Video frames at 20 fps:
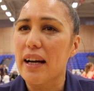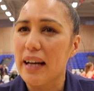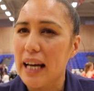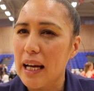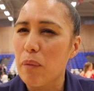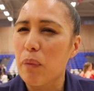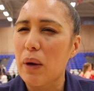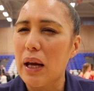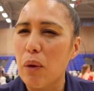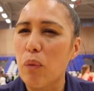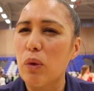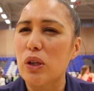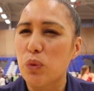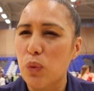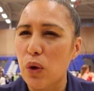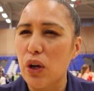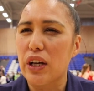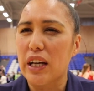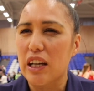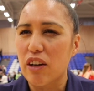Our game plan was
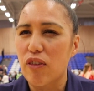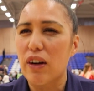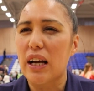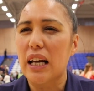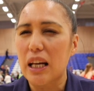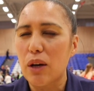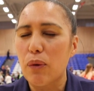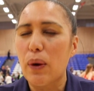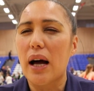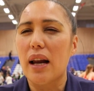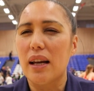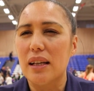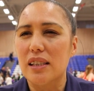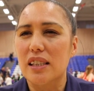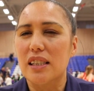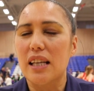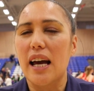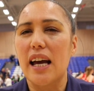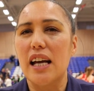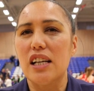working really well in
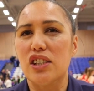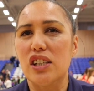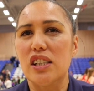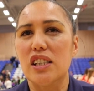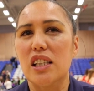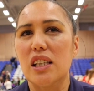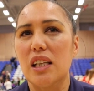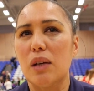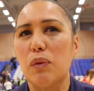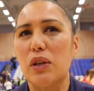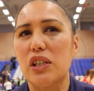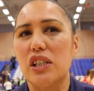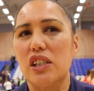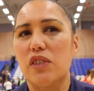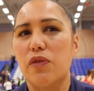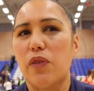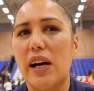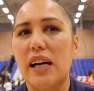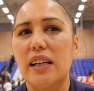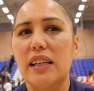stages, and then we
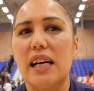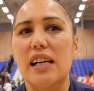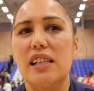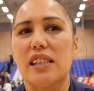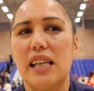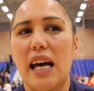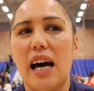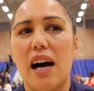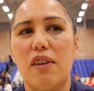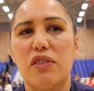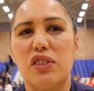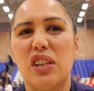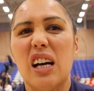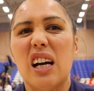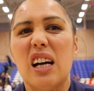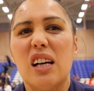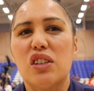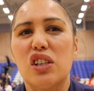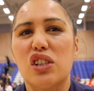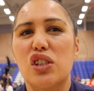just found ourselves
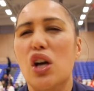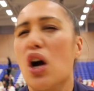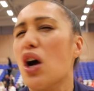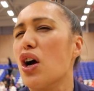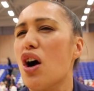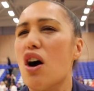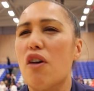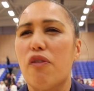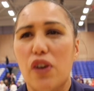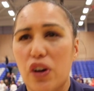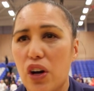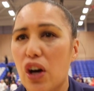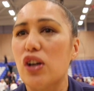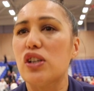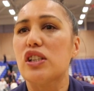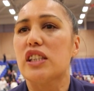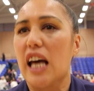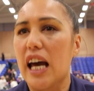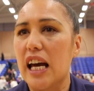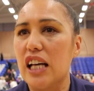just going off on
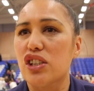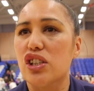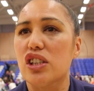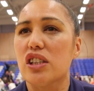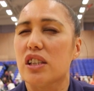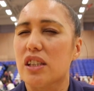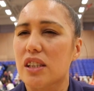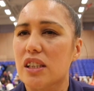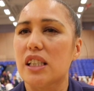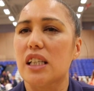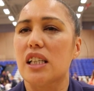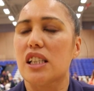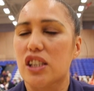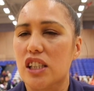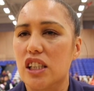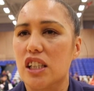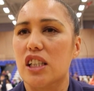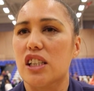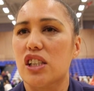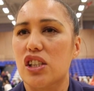own tangents instead of
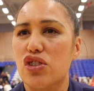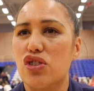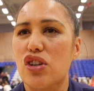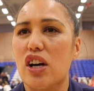sticking to